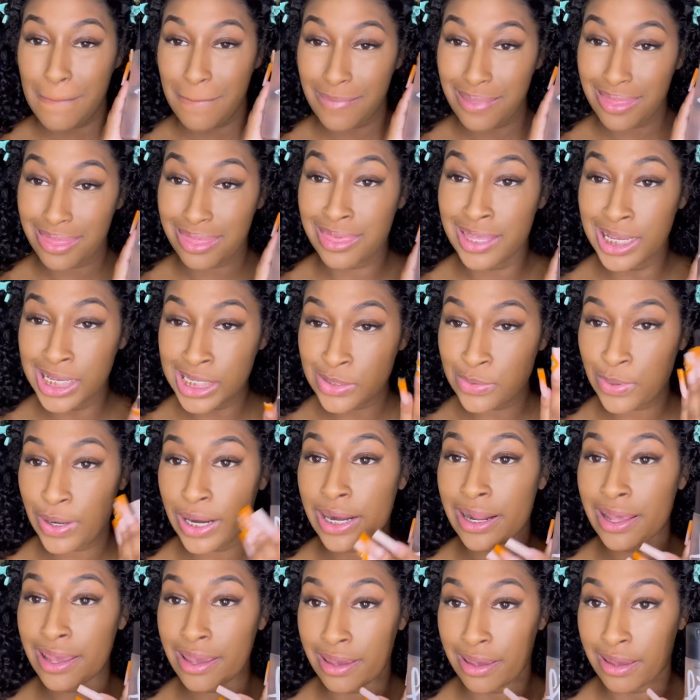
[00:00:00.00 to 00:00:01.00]
This right
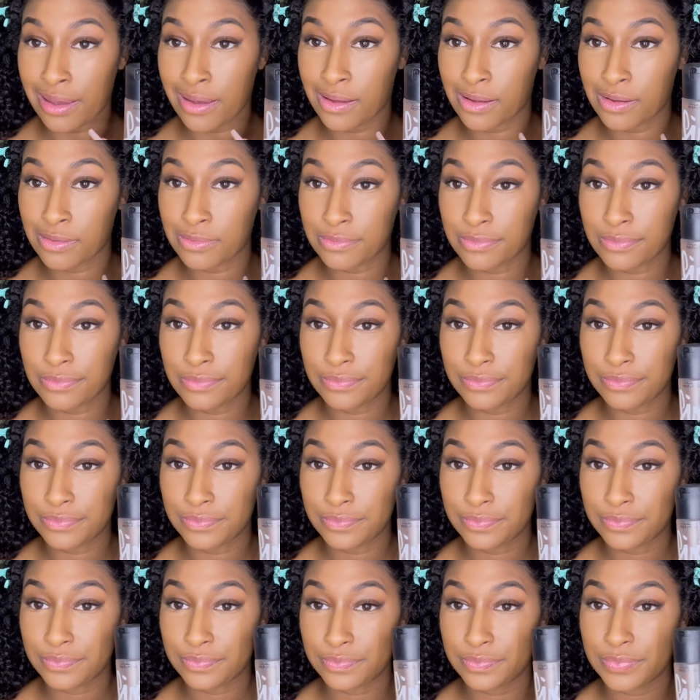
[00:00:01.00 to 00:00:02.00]
here.
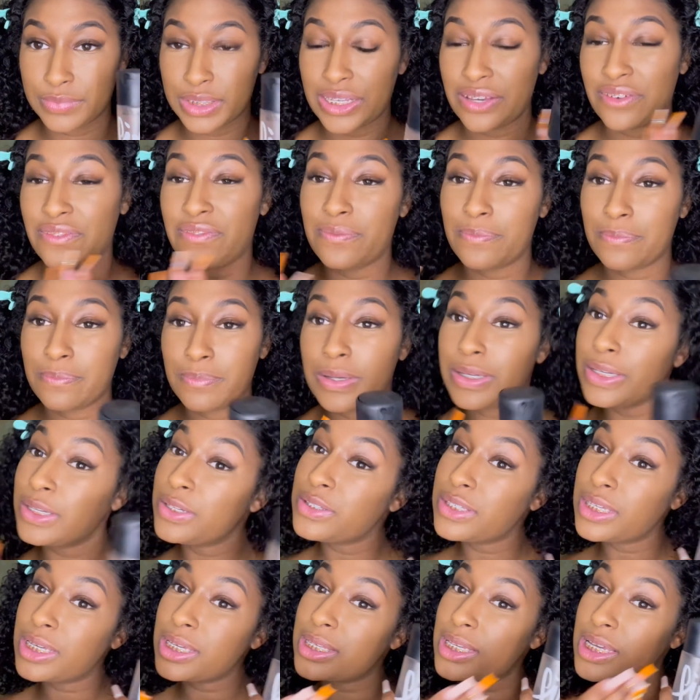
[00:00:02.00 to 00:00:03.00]
You
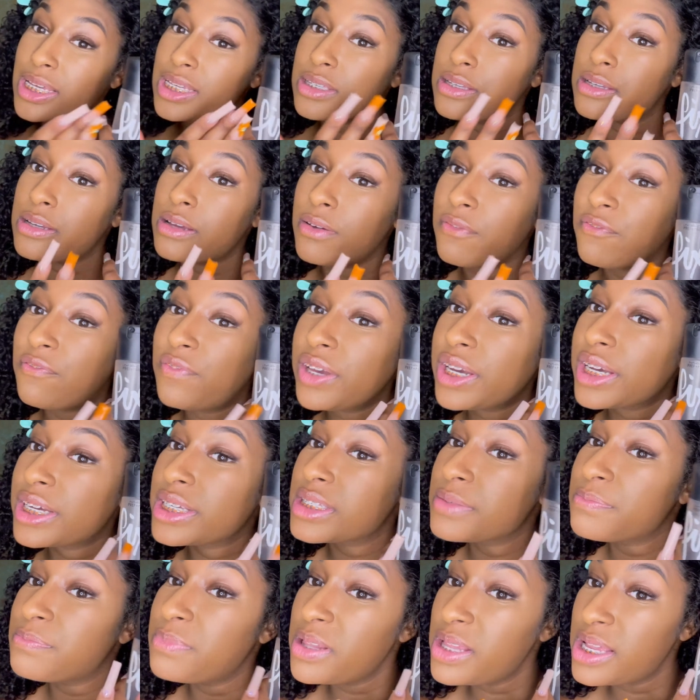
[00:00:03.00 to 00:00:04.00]
see it says Fix
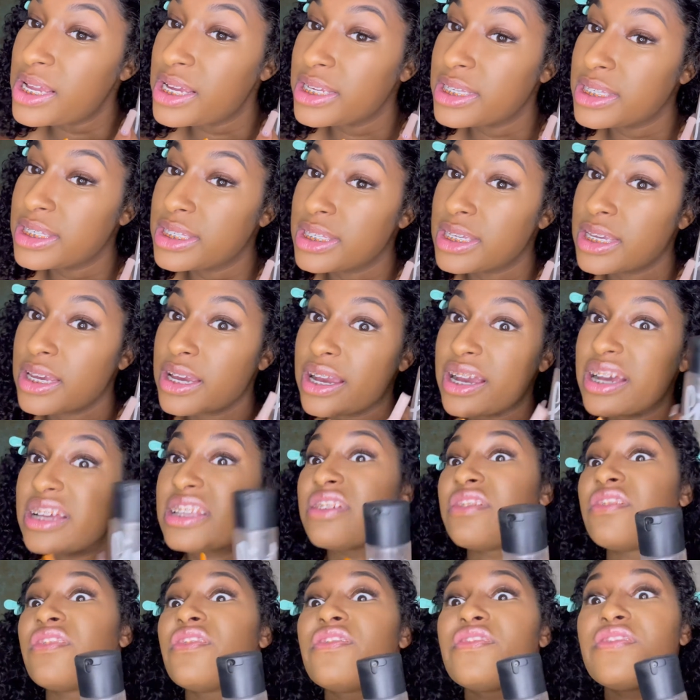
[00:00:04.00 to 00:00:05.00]
Plus? Because
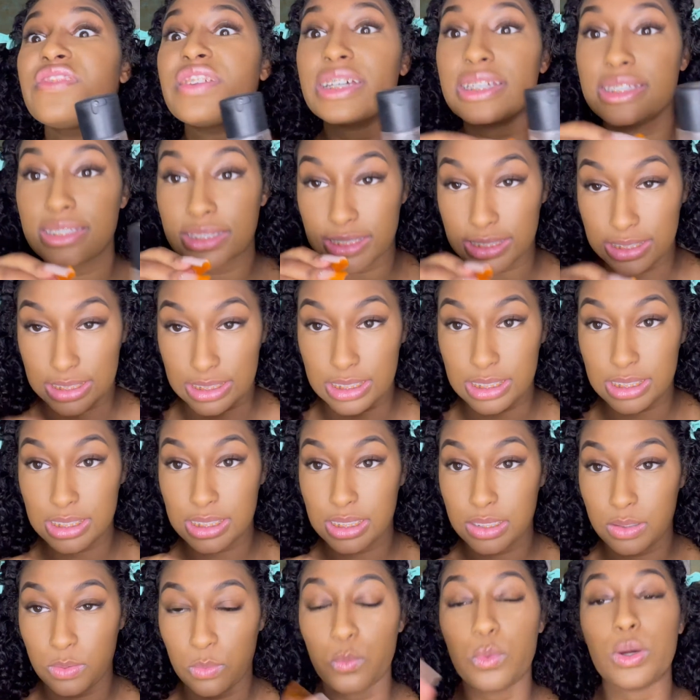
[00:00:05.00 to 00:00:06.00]
it fixes
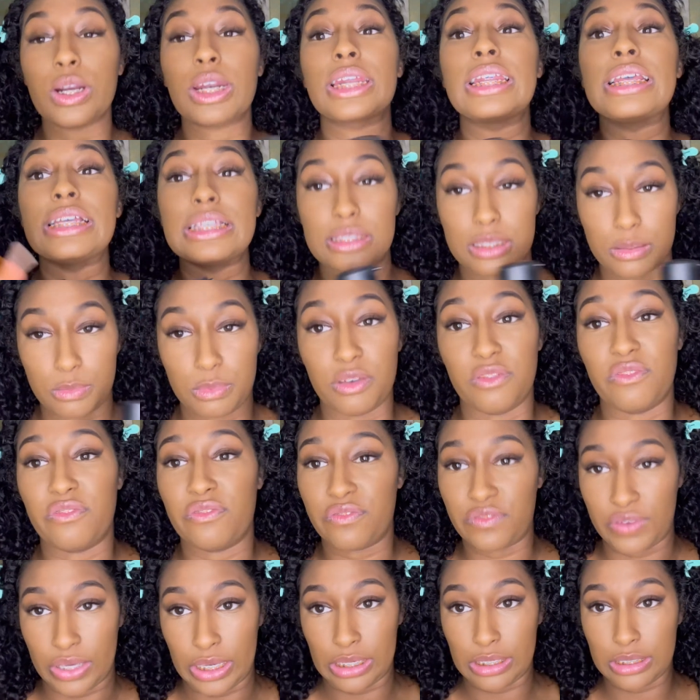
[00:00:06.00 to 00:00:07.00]
what needs to be
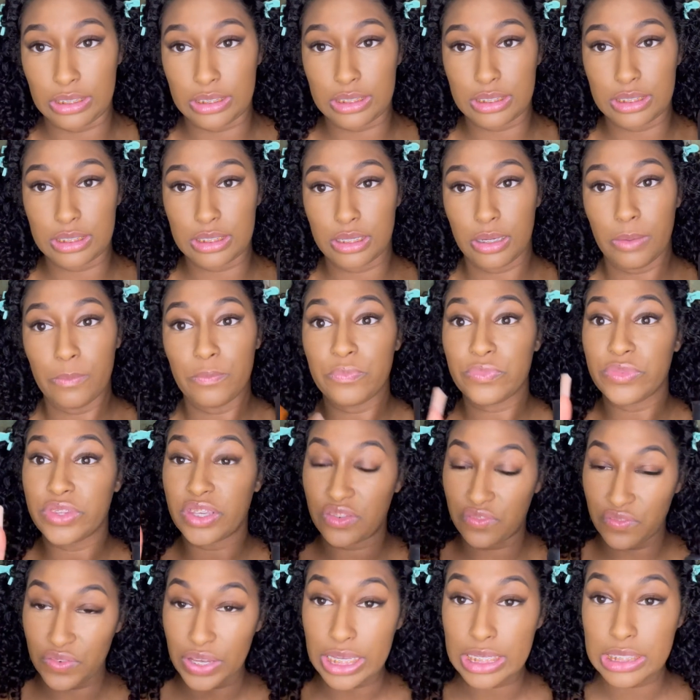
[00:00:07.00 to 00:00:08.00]
fixed. Your
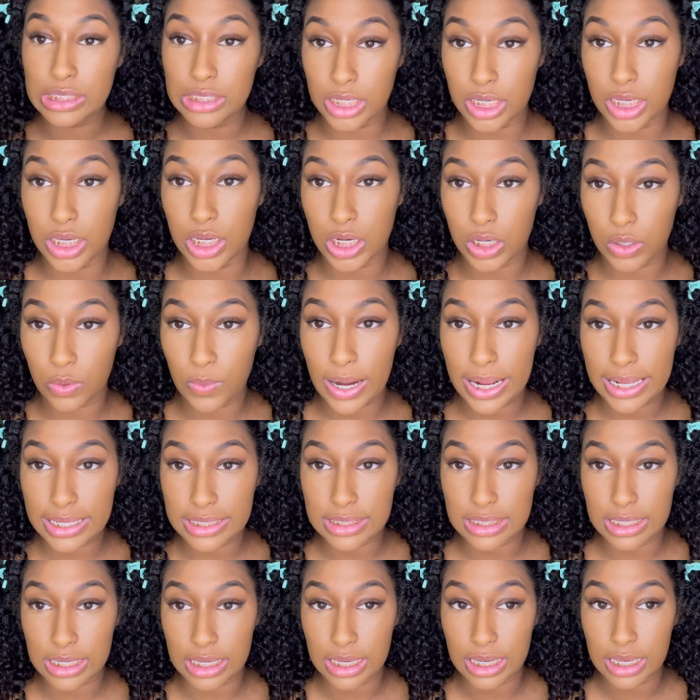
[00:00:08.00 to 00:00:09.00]
face looking
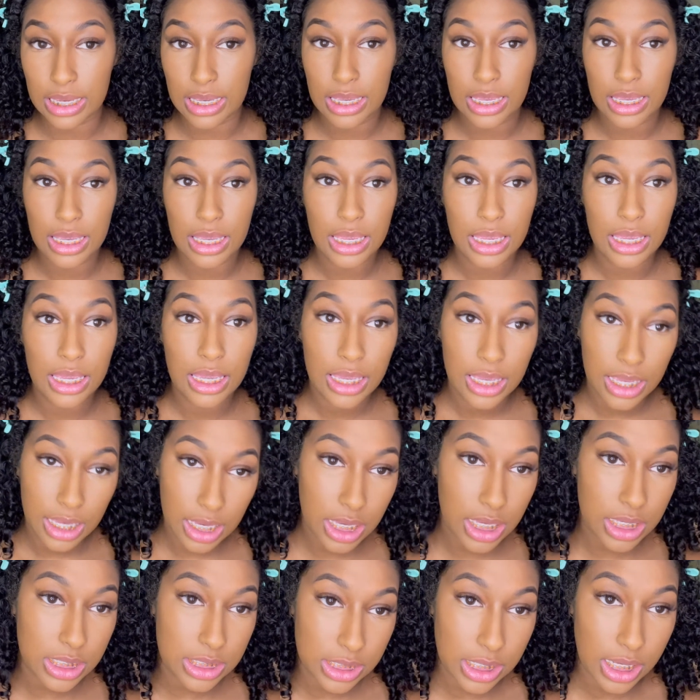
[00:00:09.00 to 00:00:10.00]
crazy,
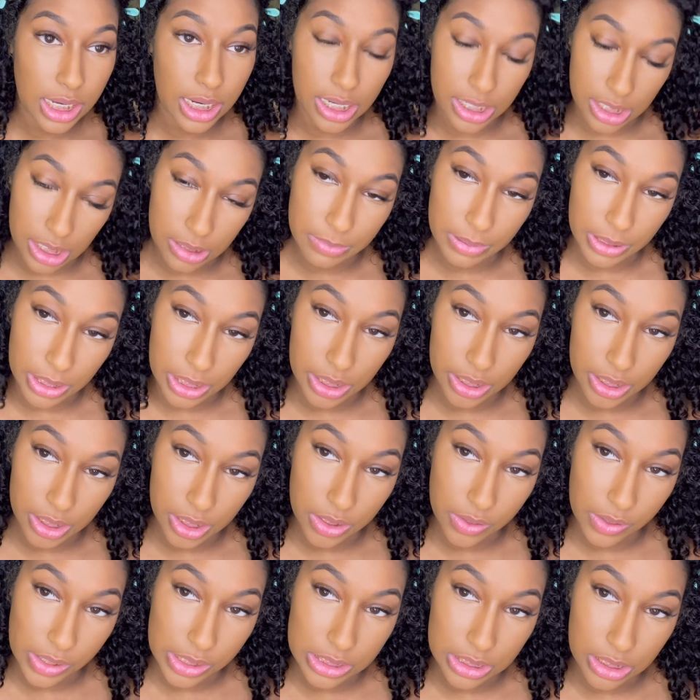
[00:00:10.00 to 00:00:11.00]
it's not gonna be looking
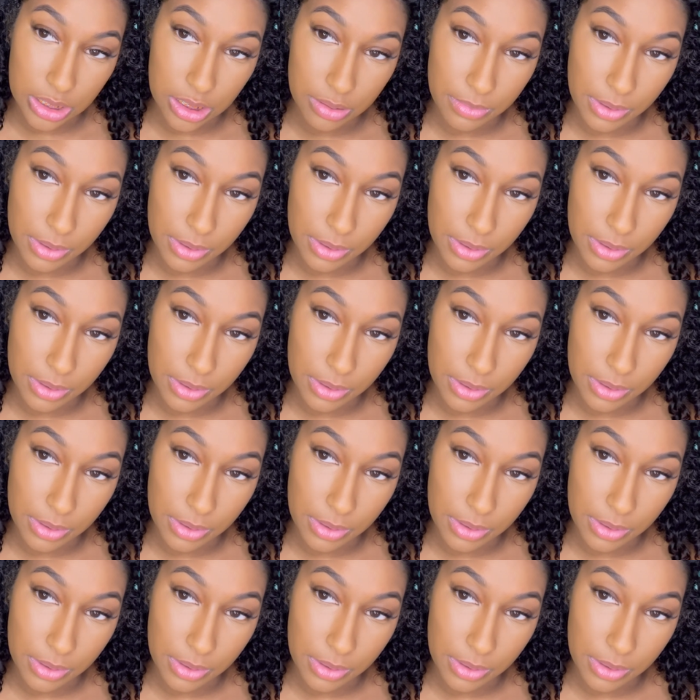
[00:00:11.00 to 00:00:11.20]
crazy no